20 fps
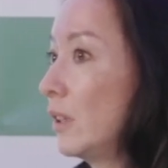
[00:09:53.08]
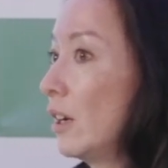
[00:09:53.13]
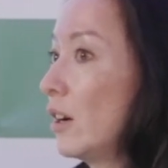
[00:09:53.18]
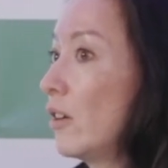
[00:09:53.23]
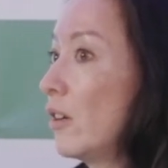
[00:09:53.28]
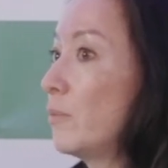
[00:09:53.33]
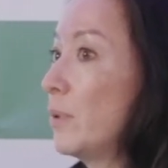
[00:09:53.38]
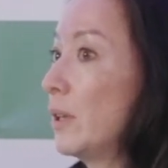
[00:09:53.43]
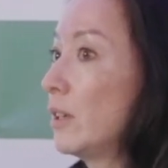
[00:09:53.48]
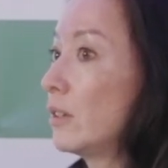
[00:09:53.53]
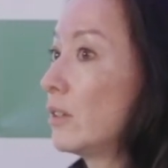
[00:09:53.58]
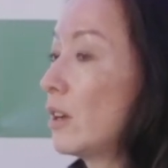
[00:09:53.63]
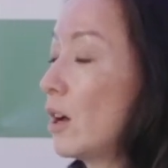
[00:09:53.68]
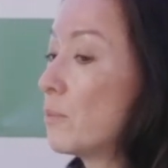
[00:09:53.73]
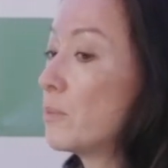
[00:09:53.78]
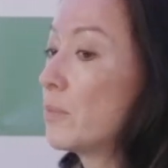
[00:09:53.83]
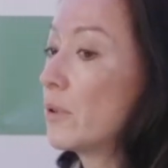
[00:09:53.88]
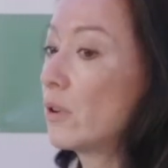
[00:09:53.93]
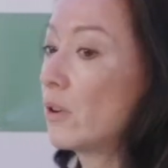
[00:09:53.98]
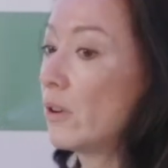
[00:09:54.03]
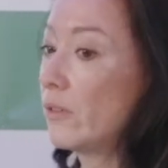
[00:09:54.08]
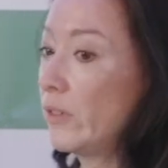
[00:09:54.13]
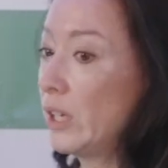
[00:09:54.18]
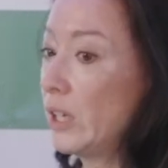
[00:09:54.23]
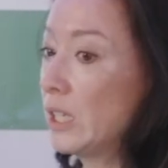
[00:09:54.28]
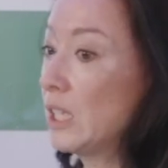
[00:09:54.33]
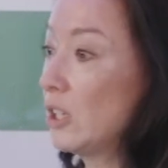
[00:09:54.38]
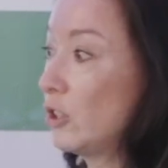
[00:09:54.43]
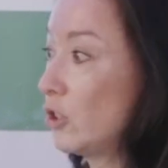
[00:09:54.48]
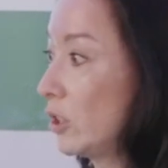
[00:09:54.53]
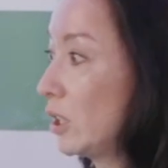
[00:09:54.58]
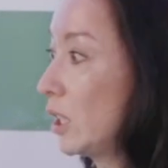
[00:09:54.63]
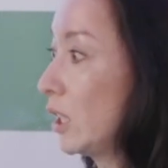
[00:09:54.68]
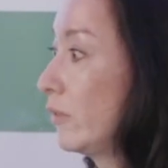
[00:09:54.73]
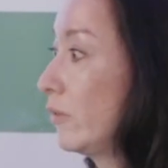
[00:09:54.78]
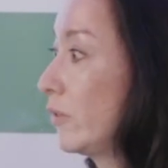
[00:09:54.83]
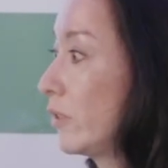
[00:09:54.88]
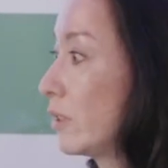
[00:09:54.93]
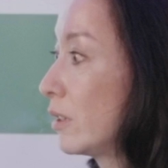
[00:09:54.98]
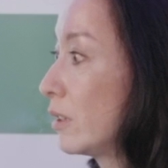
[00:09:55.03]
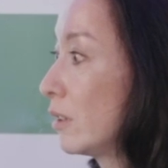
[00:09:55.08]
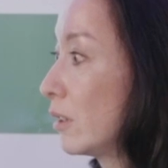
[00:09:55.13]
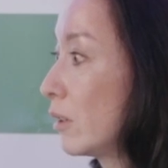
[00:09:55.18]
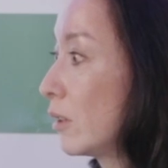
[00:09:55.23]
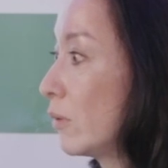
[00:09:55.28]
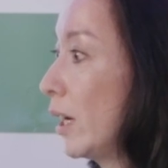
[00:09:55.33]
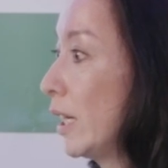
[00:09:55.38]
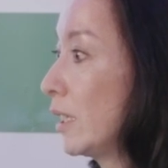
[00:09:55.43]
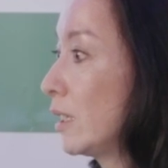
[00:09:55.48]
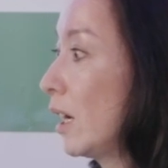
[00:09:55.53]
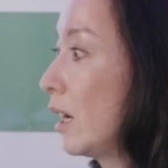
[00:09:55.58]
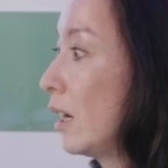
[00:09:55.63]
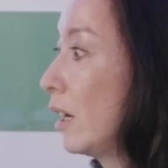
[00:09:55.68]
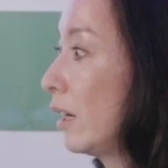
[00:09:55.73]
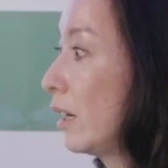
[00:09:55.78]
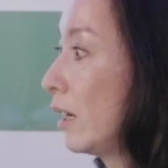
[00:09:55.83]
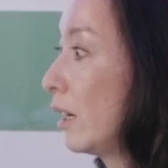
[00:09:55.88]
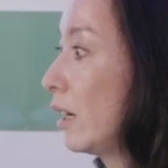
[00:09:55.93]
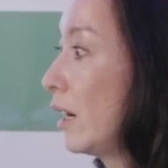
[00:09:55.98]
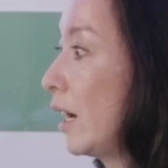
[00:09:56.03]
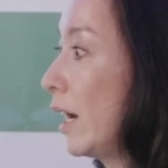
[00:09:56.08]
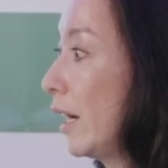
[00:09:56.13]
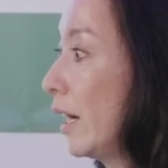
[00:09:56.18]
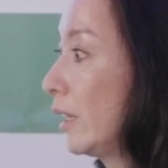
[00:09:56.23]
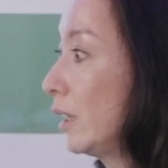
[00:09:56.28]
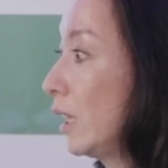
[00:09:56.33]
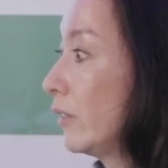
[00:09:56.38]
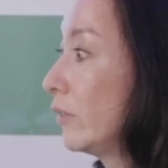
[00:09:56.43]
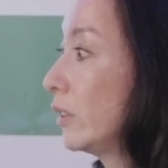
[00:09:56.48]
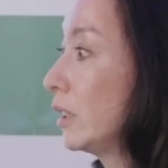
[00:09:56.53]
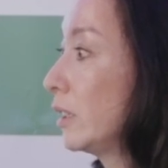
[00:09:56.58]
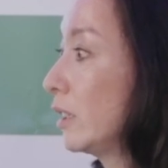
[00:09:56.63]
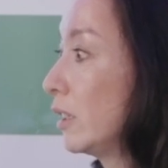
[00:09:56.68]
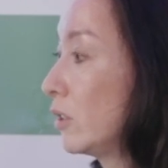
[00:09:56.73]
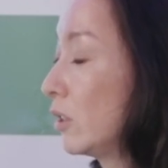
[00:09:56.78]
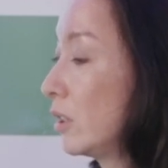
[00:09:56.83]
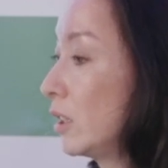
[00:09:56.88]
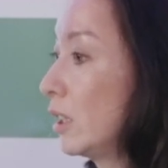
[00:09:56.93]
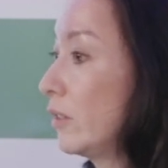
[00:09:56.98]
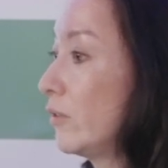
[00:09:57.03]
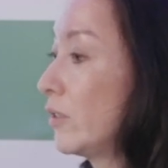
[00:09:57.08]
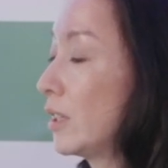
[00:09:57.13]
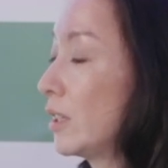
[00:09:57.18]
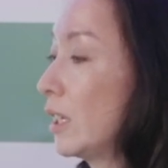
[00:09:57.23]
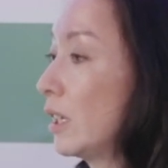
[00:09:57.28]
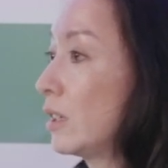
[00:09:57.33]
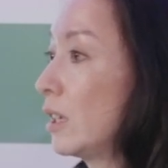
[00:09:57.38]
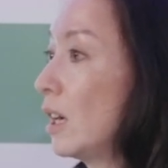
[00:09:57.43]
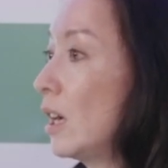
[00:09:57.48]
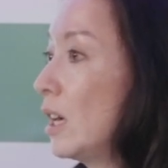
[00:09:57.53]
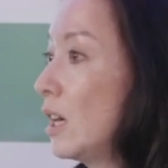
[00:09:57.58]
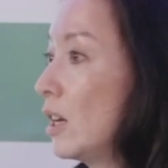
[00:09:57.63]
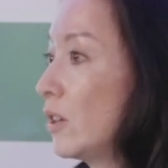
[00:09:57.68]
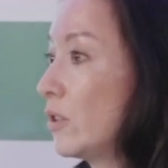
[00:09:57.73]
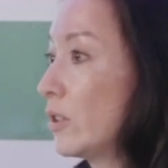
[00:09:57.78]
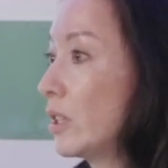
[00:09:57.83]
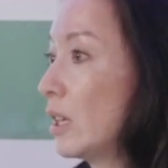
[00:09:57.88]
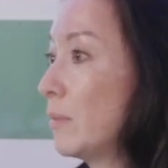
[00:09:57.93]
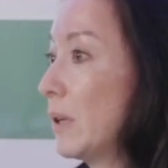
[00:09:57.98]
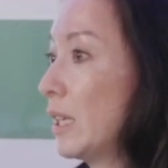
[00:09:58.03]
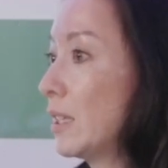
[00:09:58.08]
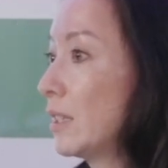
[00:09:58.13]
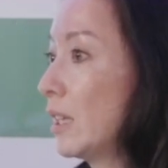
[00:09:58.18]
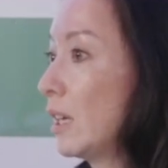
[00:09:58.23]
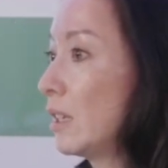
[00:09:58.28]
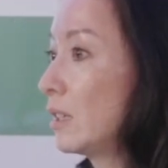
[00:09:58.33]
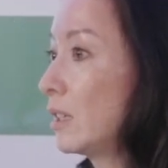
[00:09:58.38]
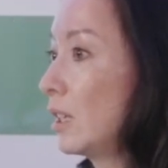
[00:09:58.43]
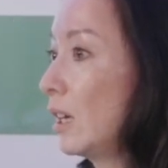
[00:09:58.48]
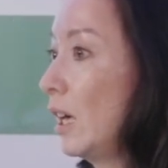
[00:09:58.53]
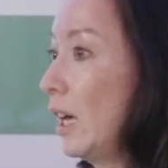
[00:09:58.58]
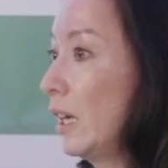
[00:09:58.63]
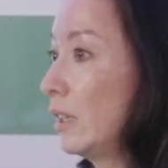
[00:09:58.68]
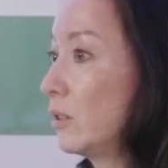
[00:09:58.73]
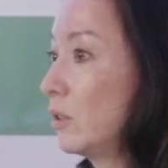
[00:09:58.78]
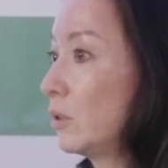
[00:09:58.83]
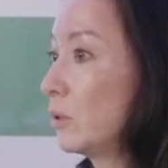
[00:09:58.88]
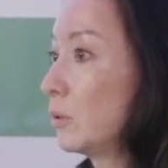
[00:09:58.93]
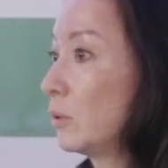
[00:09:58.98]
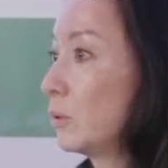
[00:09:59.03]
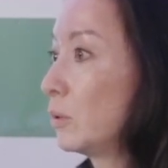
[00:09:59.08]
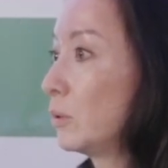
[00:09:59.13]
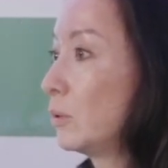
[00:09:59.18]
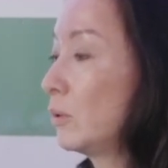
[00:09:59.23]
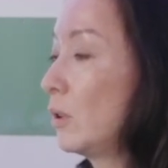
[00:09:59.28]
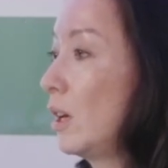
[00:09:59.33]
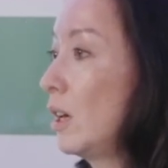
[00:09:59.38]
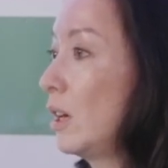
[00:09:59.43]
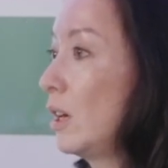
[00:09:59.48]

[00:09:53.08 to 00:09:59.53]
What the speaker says: have been a number of initiatives, quite high-level initiatives, that to some extent had to